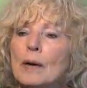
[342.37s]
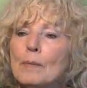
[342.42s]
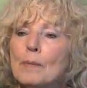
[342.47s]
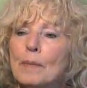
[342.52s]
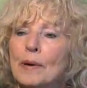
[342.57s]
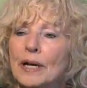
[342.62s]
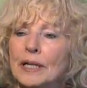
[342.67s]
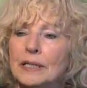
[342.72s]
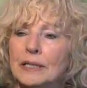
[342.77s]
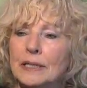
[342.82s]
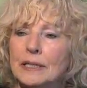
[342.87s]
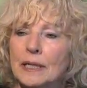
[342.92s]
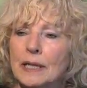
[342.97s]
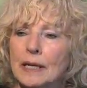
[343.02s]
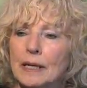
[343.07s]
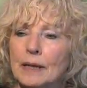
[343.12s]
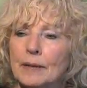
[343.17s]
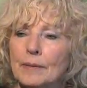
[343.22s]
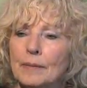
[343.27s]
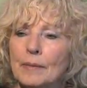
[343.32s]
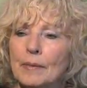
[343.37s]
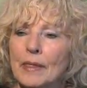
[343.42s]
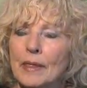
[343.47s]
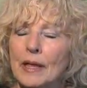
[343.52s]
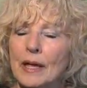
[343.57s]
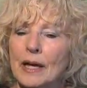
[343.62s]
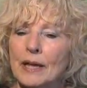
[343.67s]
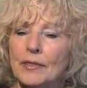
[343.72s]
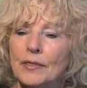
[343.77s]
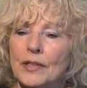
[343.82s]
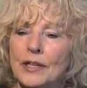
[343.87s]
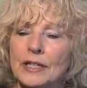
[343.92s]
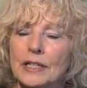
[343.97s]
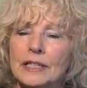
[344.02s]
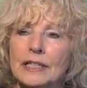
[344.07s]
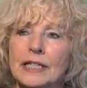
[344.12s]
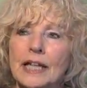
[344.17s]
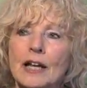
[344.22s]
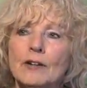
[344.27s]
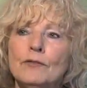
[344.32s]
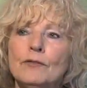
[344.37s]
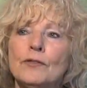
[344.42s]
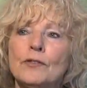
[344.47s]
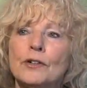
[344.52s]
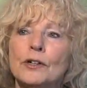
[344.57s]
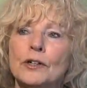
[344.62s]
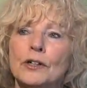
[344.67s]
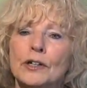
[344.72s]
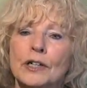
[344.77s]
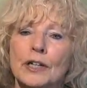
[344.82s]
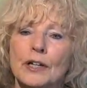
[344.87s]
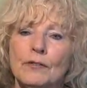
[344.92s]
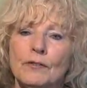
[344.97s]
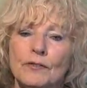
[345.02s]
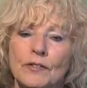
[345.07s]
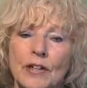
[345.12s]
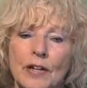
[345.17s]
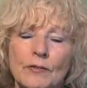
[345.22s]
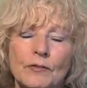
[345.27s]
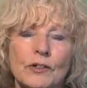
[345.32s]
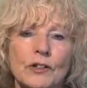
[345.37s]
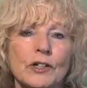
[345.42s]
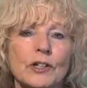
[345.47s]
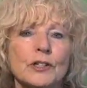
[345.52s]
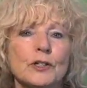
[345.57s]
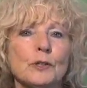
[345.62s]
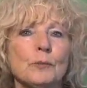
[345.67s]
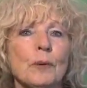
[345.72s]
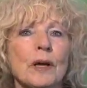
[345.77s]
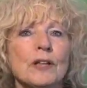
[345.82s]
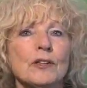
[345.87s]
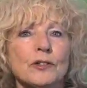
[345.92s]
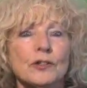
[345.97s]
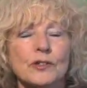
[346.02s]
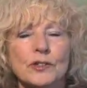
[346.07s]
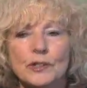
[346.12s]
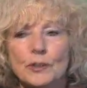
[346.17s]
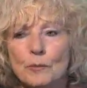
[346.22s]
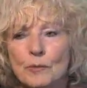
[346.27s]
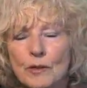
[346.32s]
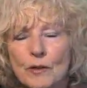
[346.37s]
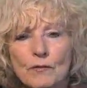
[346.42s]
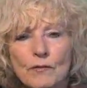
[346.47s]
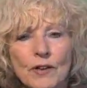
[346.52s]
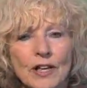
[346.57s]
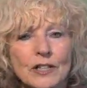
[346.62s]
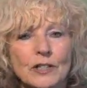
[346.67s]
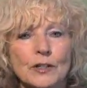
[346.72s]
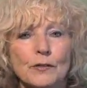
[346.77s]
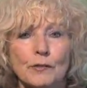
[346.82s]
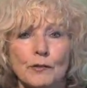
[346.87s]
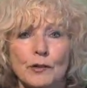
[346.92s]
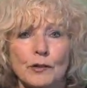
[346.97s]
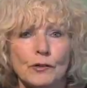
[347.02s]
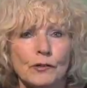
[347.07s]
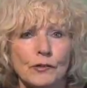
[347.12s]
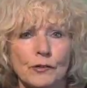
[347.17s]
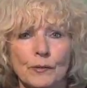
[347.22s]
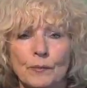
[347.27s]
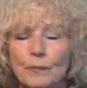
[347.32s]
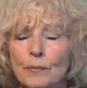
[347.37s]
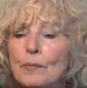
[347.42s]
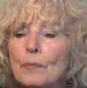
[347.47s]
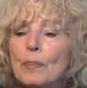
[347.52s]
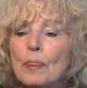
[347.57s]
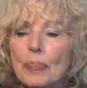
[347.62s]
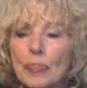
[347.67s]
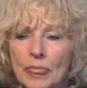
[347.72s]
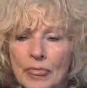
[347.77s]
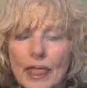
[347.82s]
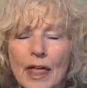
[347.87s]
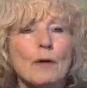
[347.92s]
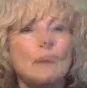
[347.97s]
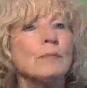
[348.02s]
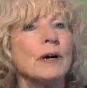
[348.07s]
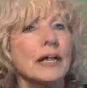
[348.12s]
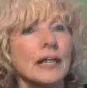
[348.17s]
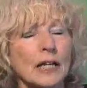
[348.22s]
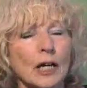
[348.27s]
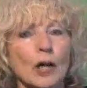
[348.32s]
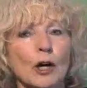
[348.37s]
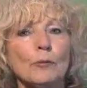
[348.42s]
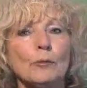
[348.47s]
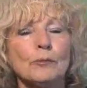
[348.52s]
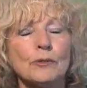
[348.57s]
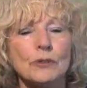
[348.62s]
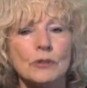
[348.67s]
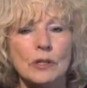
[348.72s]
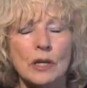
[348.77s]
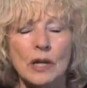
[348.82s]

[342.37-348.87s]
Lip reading: But I think if Denver could sponsor some of the festivals, that might help.